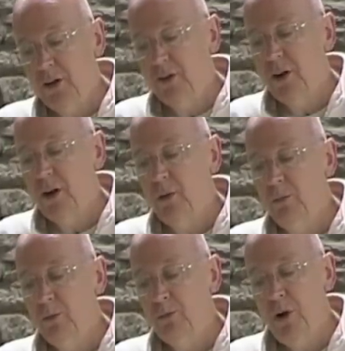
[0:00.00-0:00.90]
second
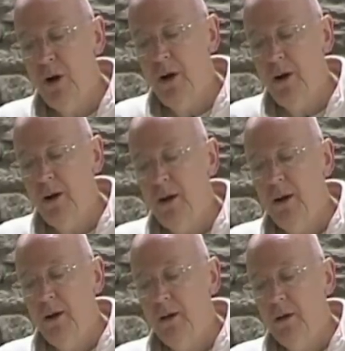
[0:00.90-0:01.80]
time to pray,
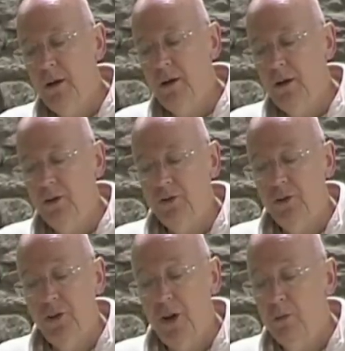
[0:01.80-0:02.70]
and it's
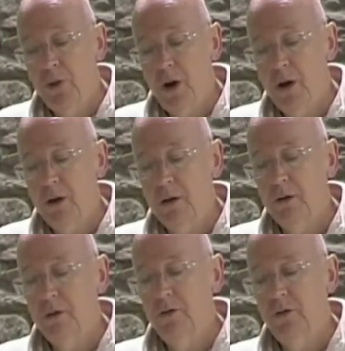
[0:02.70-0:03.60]
the same prayer.
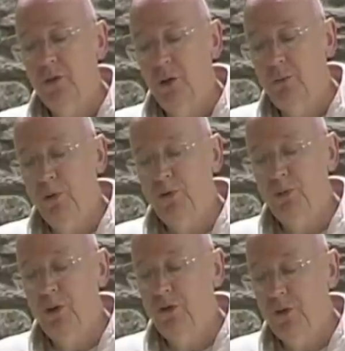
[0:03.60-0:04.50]
If it is not
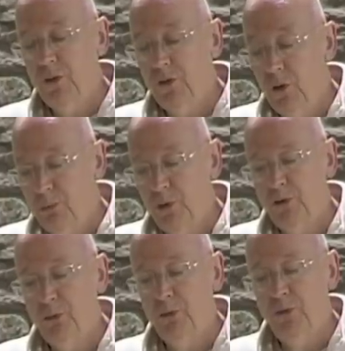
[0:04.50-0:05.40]
possible
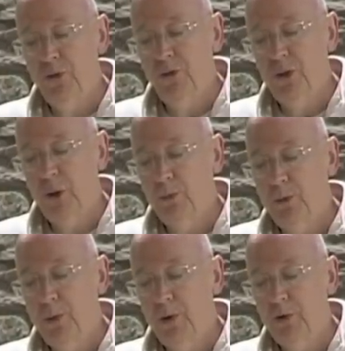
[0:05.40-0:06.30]
for this cup
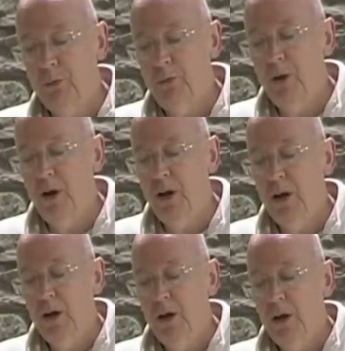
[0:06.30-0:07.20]
to pass me by,
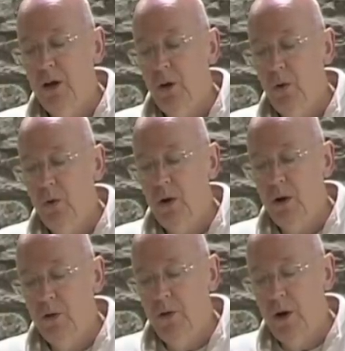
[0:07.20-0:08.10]

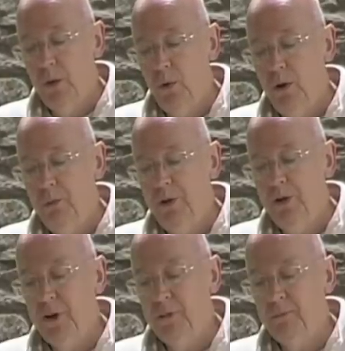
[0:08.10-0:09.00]
thy will be
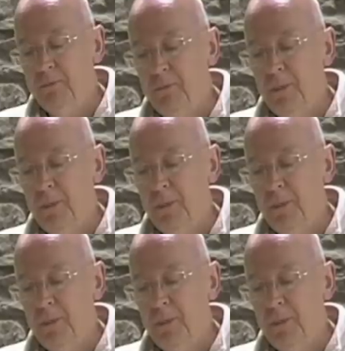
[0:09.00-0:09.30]
done.